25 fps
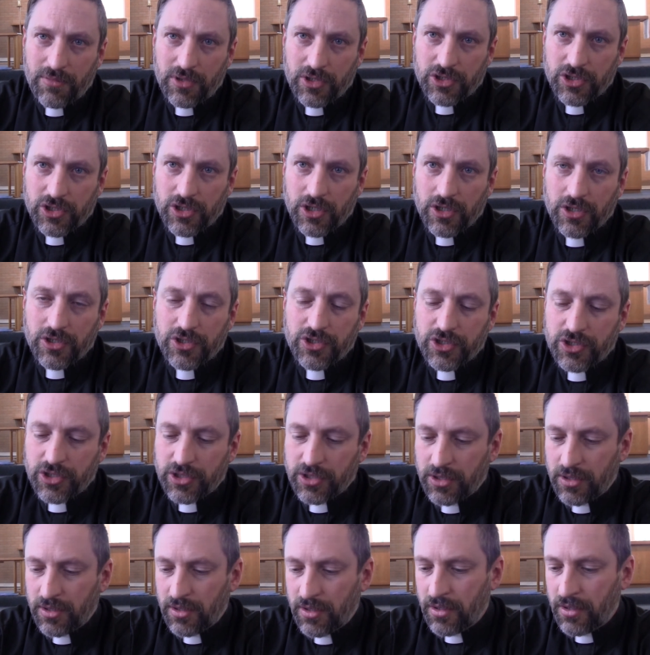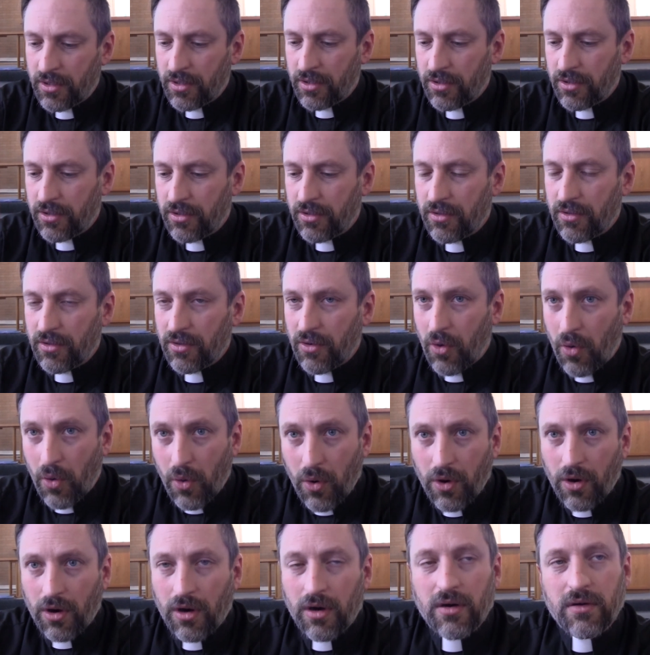to church,
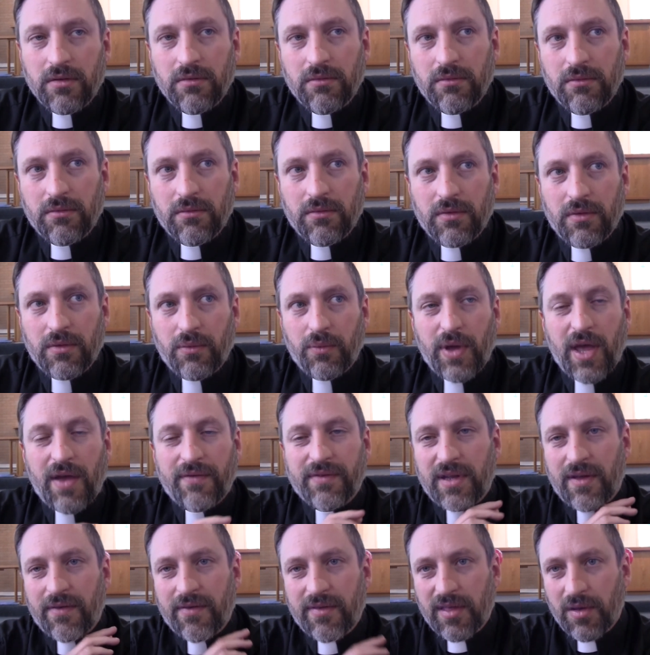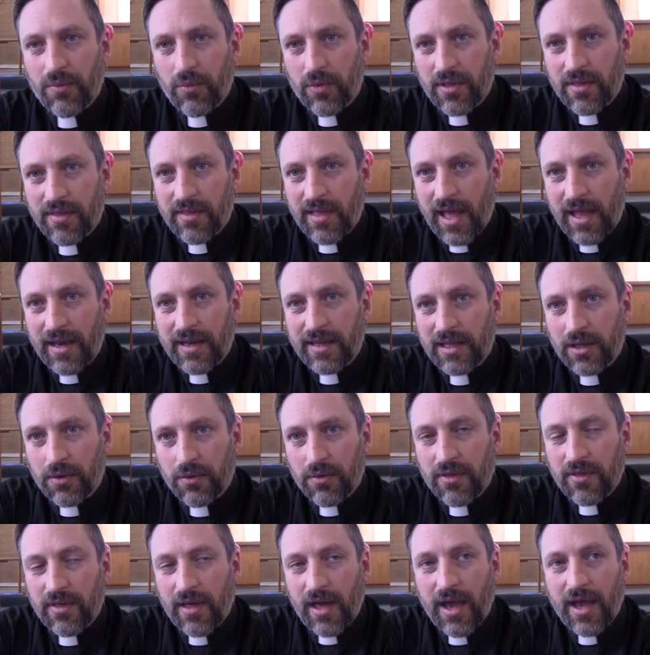or we have to have someone standing
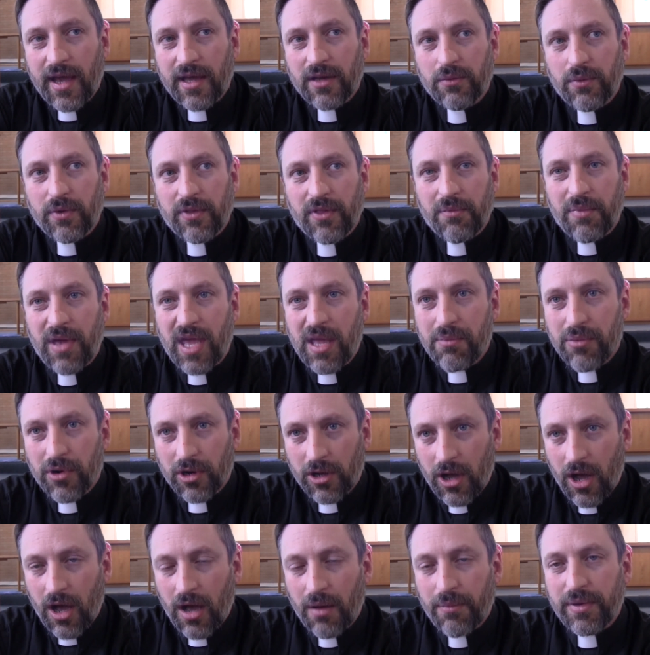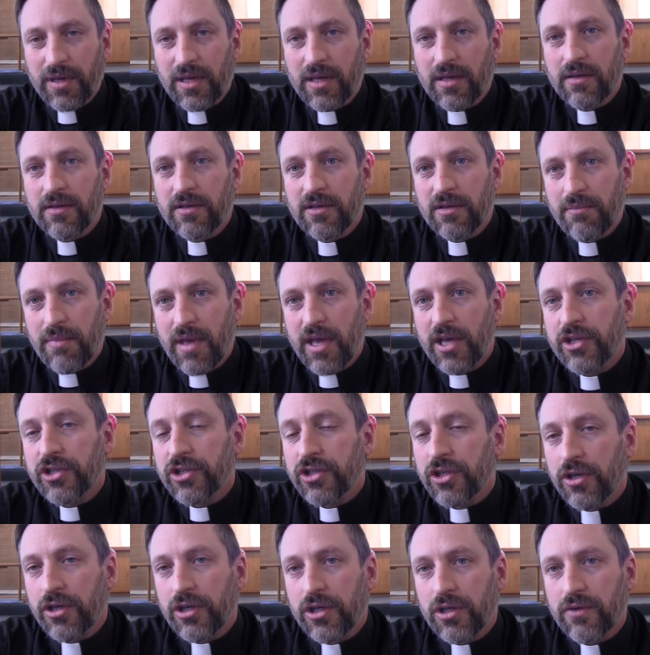outside with a paper copy to make
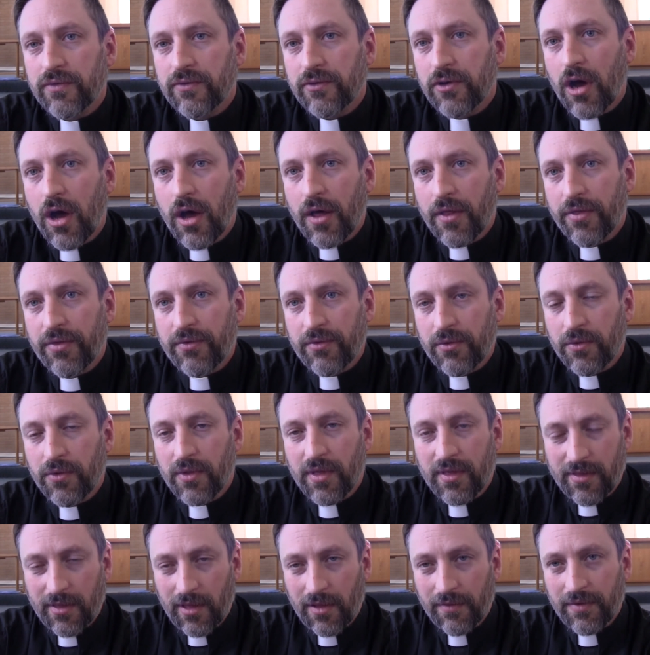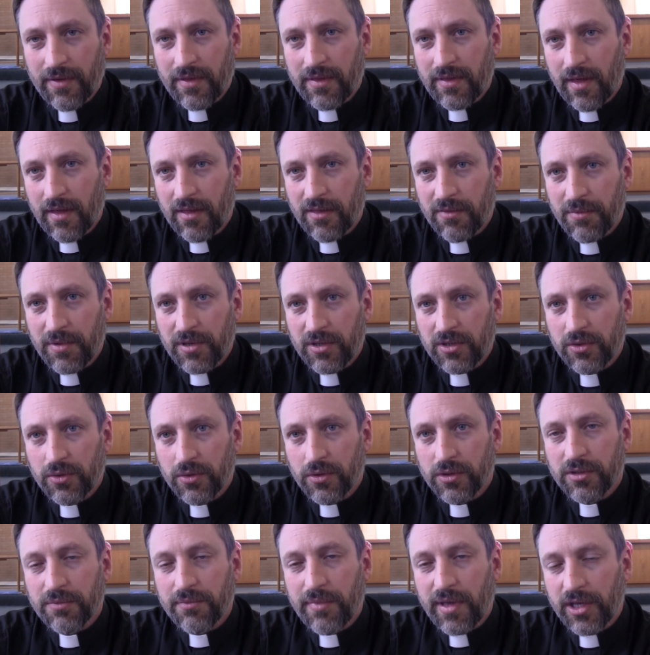sure you've gone through the self-assessment
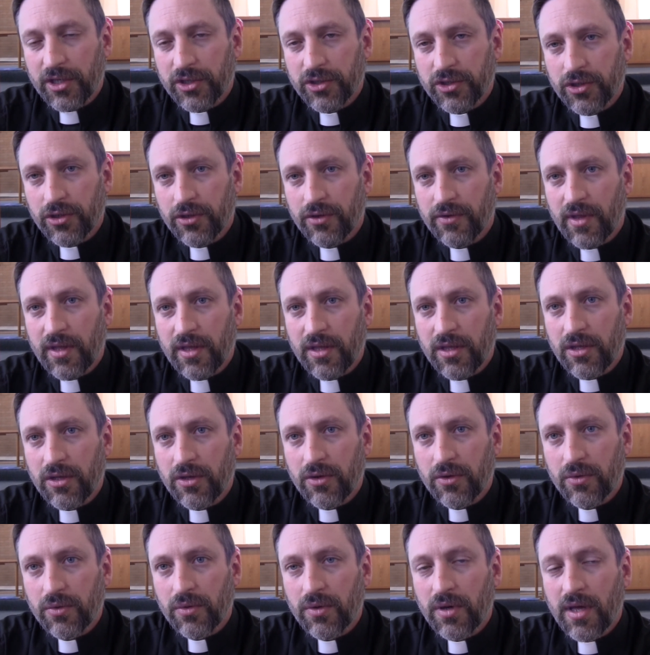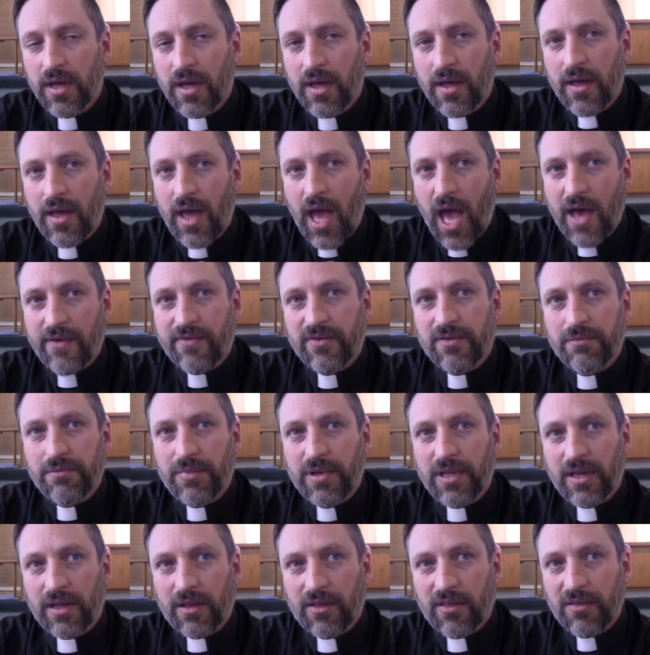tool to make sure that you haven't
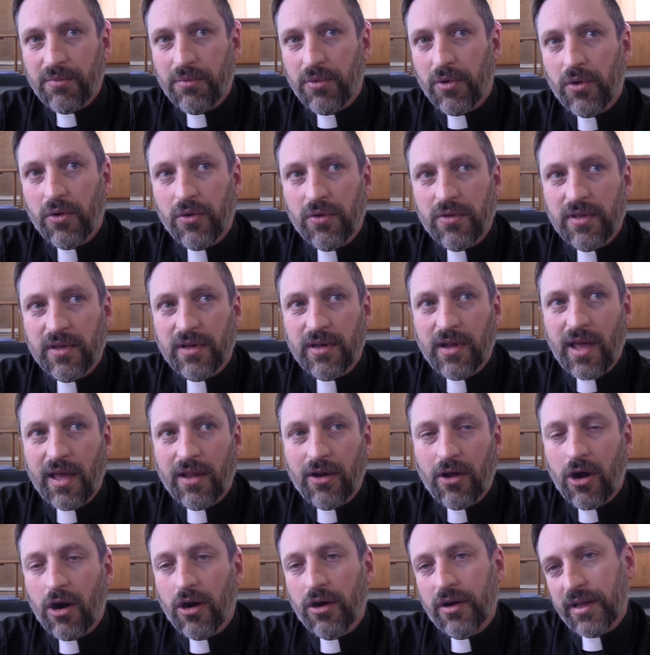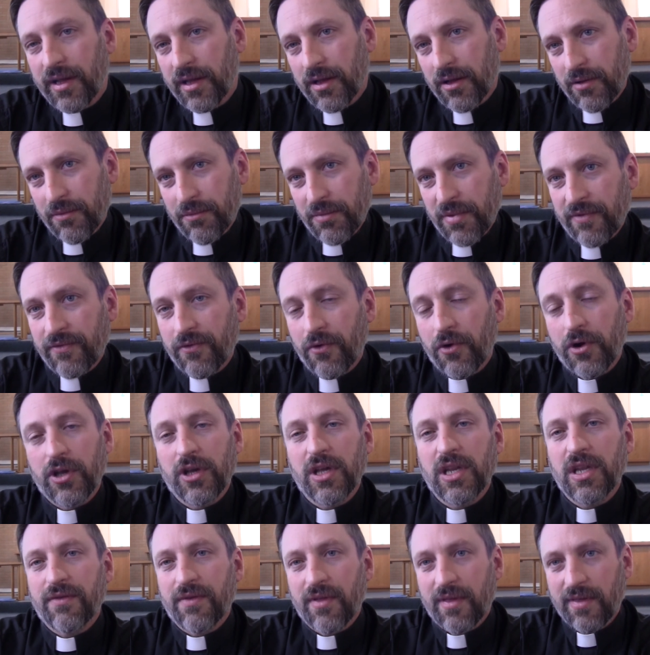been exposed and aren't ill before you
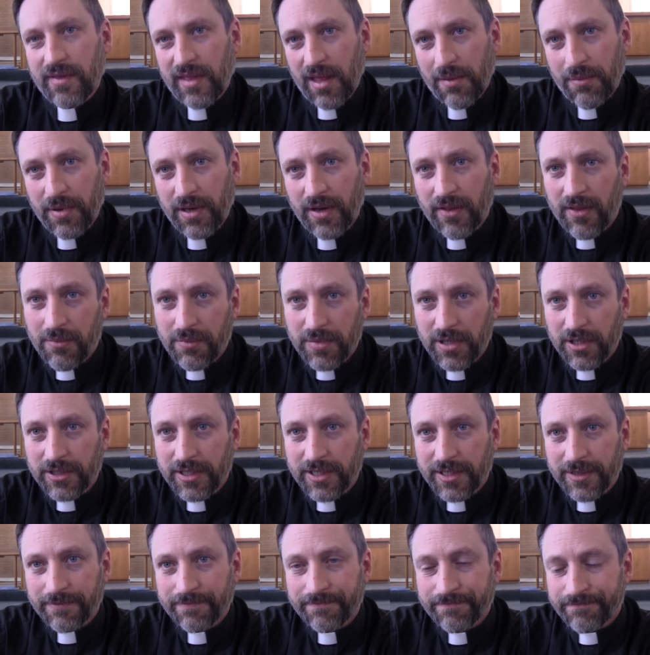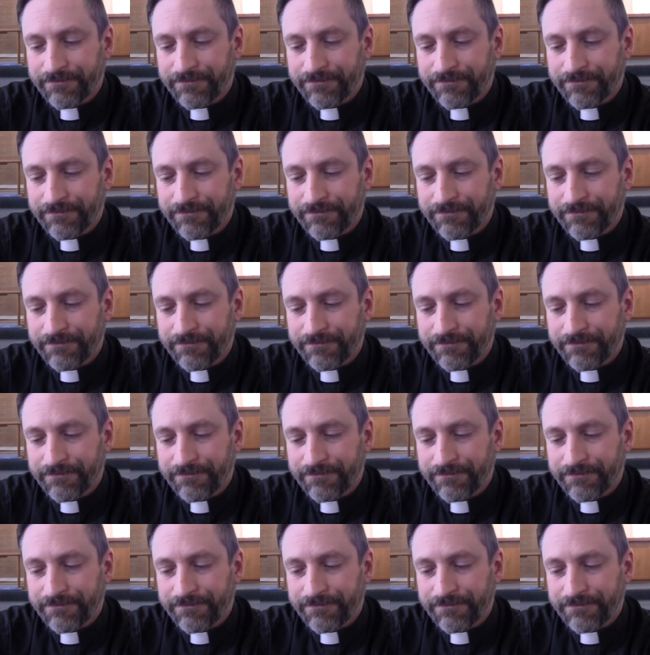can even step into the building.